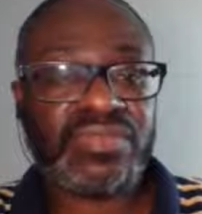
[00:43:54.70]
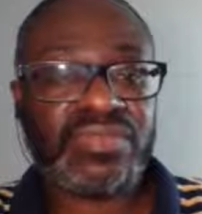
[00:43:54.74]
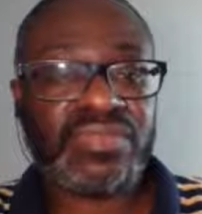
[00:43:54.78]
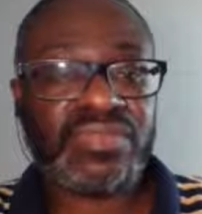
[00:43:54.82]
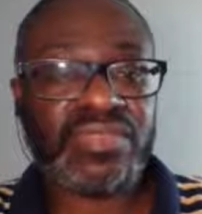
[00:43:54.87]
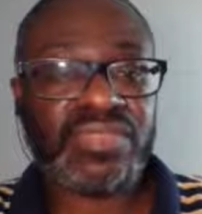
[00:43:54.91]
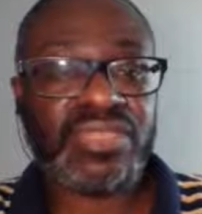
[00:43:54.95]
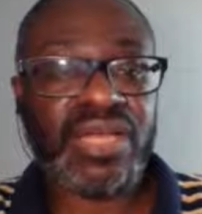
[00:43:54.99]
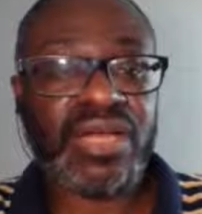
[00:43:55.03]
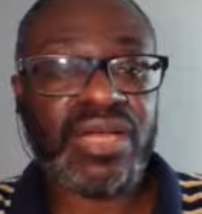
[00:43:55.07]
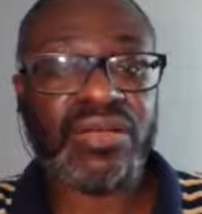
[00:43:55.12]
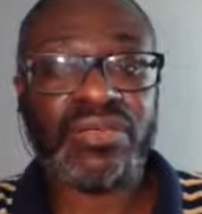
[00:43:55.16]

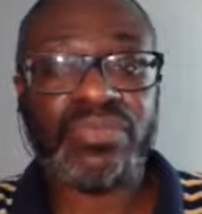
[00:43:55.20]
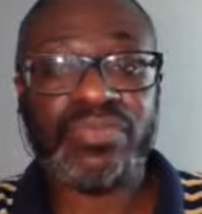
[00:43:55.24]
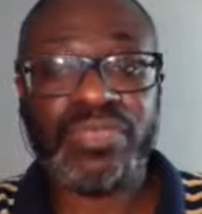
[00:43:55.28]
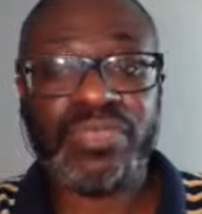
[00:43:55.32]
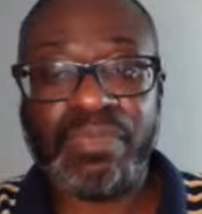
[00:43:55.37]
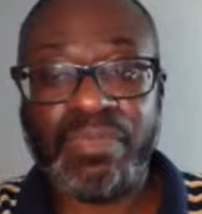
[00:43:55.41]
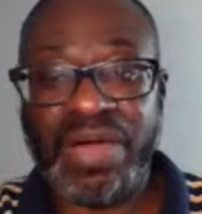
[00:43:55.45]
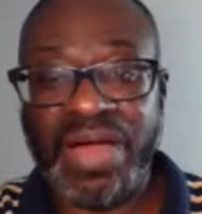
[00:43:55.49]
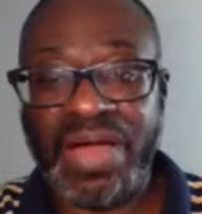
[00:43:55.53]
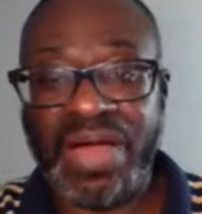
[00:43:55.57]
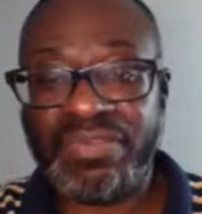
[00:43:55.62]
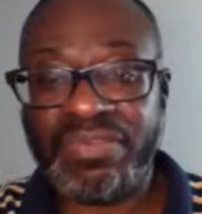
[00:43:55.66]
tell him to
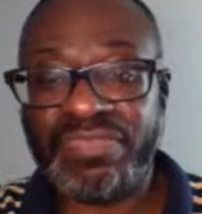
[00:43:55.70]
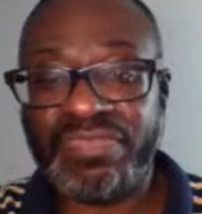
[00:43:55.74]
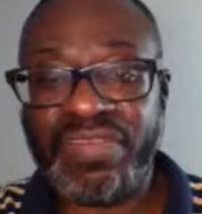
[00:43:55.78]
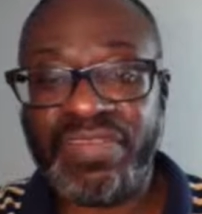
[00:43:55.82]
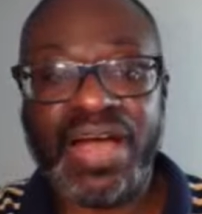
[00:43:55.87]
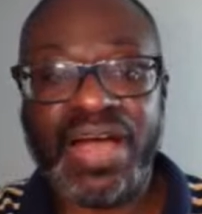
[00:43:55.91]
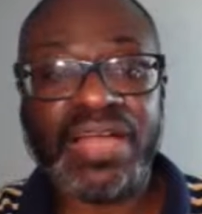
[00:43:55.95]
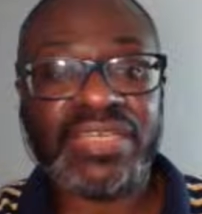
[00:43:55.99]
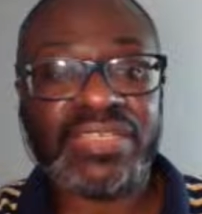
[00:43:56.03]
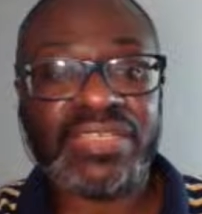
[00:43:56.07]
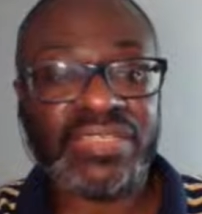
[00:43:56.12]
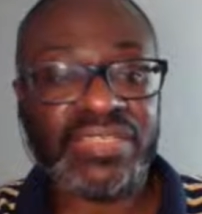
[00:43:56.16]

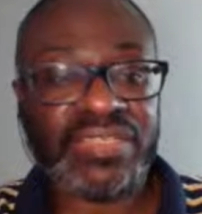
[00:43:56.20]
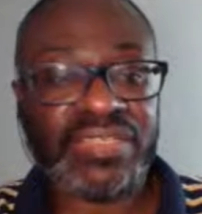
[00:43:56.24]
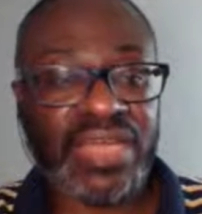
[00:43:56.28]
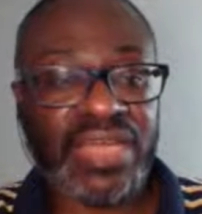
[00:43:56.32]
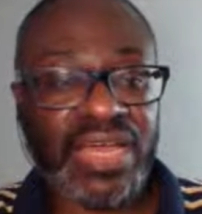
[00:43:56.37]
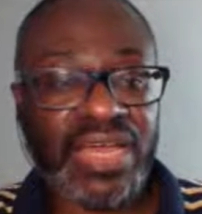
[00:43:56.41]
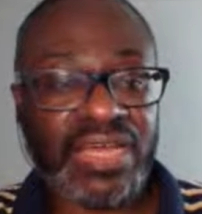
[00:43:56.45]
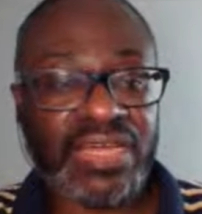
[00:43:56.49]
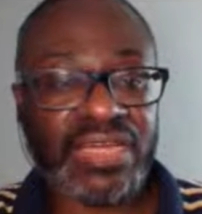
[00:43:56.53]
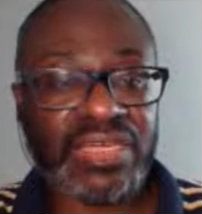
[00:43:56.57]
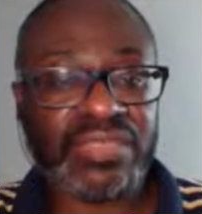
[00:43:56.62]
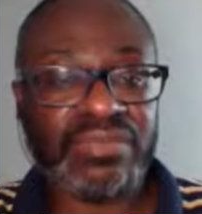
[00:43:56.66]
modify his
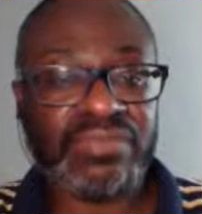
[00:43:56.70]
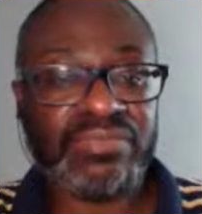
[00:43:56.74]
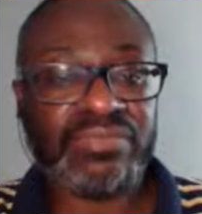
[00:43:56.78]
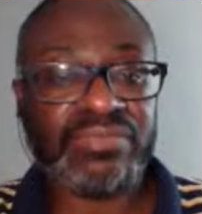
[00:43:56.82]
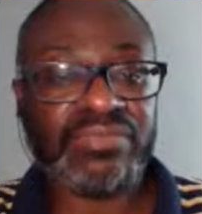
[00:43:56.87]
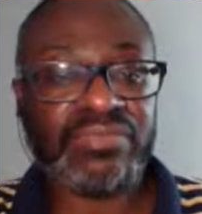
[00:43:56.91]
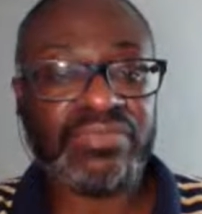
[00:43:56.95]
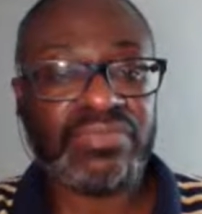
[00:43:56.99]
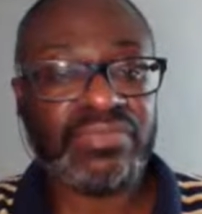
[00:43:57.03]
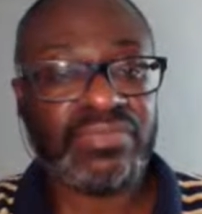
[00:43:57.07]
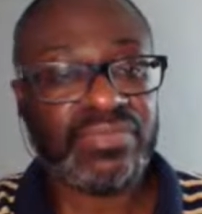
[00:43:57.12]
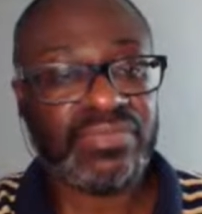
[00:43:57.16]
game,
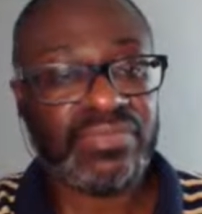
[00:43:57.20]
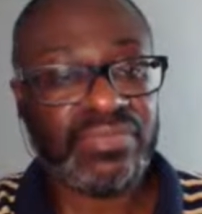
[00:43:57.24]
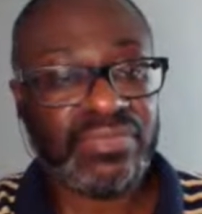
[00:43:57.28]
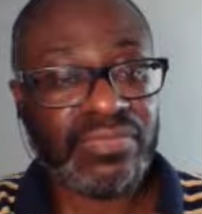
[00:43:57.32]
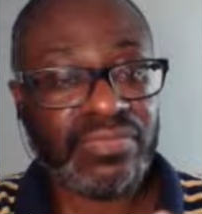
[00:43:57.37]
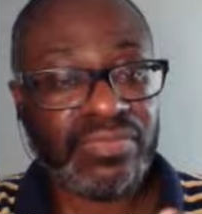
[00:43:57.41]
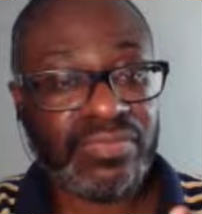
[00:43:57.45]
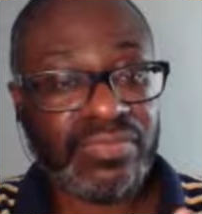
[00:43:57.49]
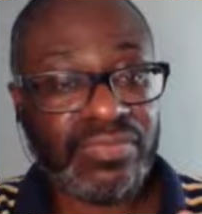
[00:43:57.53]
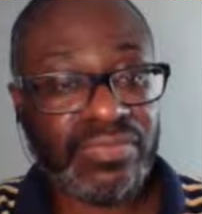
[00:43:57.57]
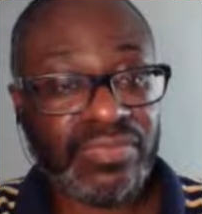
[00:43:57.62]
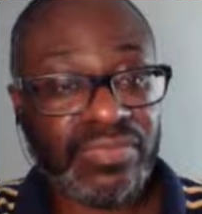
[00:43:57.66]

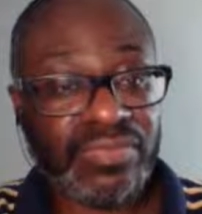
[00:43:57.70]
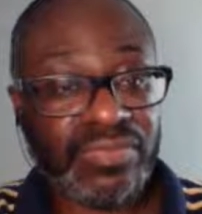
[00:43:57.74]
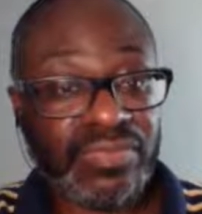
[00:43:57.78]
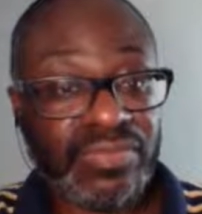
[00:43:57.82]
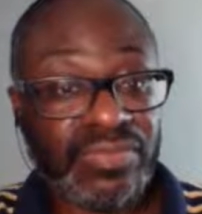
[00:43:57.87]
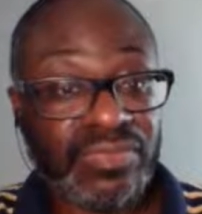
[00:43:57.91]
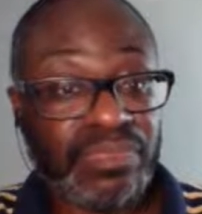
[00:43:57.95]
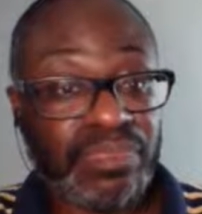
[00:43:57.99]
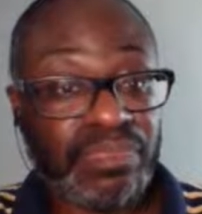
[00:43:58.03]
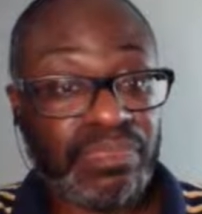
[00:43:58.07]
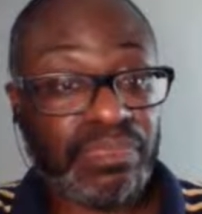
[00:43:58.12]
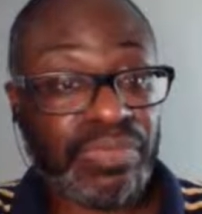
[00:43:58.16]

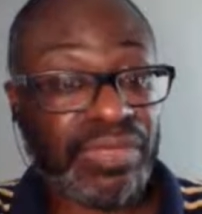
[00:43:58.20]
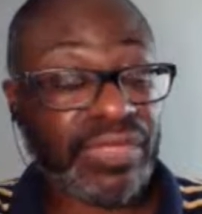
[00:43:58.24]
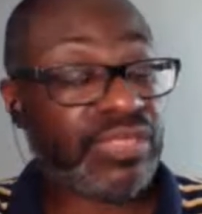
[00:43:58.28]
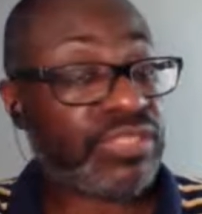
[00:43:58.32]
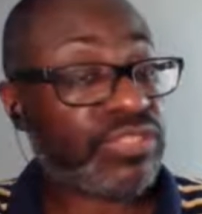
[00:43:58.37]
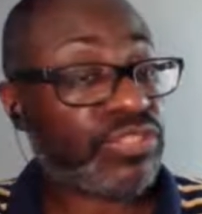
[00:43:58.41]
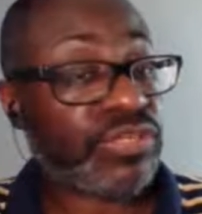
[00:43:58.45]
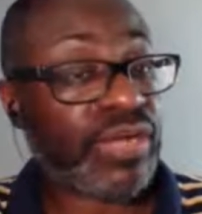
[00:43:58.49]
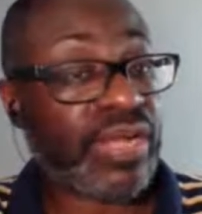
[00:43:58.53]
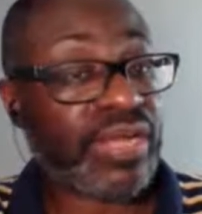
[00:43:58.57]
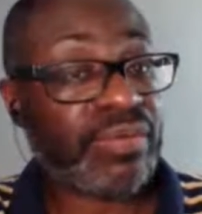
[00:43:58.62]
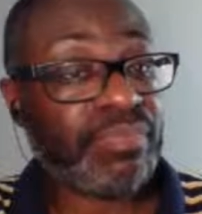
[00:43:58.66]

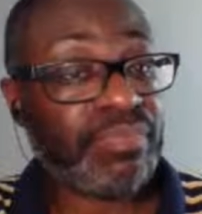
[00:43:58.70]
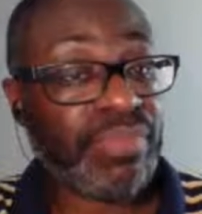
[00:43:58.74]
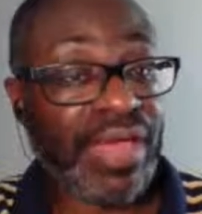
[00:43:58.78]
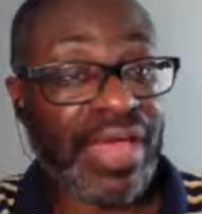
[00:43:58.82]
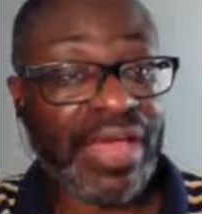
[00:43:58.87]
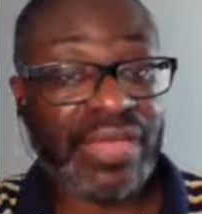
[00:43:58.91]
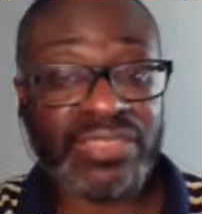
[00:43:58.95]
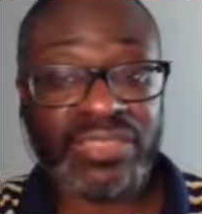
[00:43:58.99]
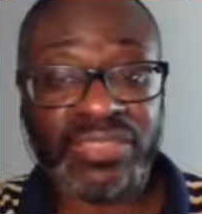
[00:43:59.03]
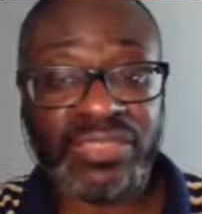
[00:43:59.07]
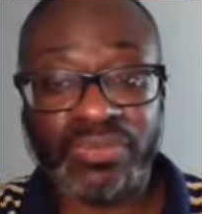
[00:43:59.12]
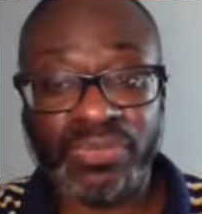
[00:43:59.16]
penetrate and
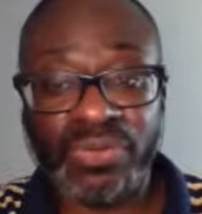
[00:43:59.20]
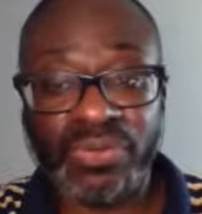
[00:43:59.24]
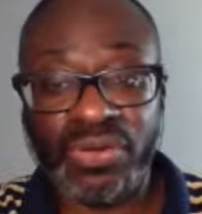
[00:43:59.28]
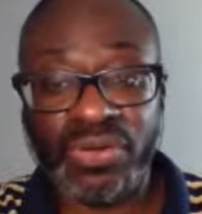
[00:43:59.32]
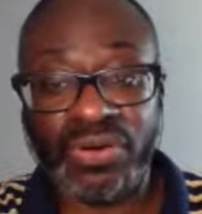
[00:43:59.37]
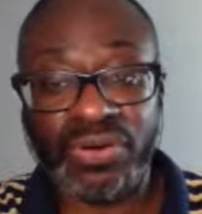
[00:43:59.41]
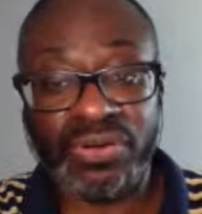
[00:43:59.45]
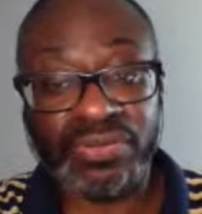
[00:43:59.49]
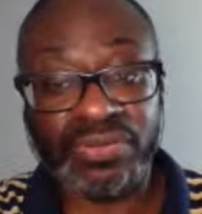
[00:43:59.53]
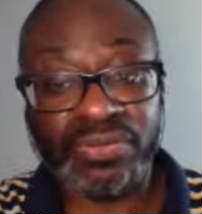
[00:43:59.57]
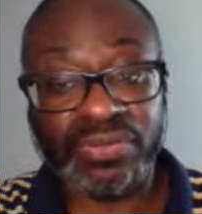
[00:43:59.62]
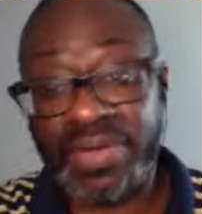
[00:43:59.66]
pass the
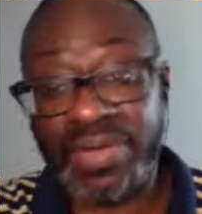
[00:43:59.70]
ball.